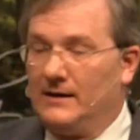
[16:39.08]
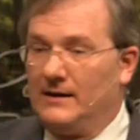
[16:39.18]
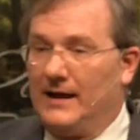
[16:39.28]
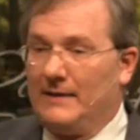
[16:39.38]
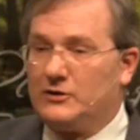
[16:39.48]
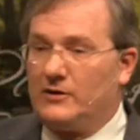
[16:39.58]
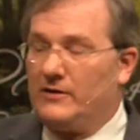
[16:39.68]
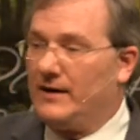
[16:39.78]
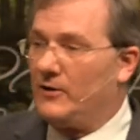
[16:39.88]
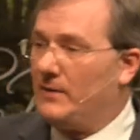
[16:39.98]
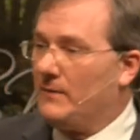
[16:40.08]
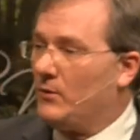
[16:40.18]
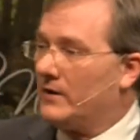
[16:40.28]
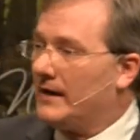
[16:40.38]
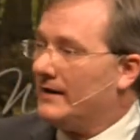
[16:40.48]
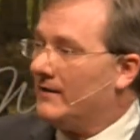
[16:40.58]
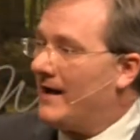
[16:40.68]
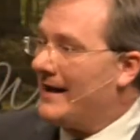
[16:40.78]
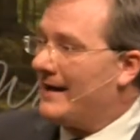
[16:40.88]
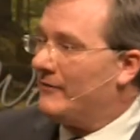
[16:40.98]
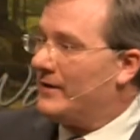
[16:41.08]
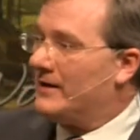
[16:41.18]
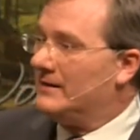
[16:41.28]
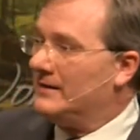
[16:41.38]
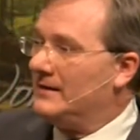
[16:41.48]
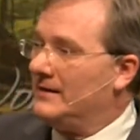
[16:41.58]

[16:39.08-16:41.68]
I'm sure the other people were getting a lot out of their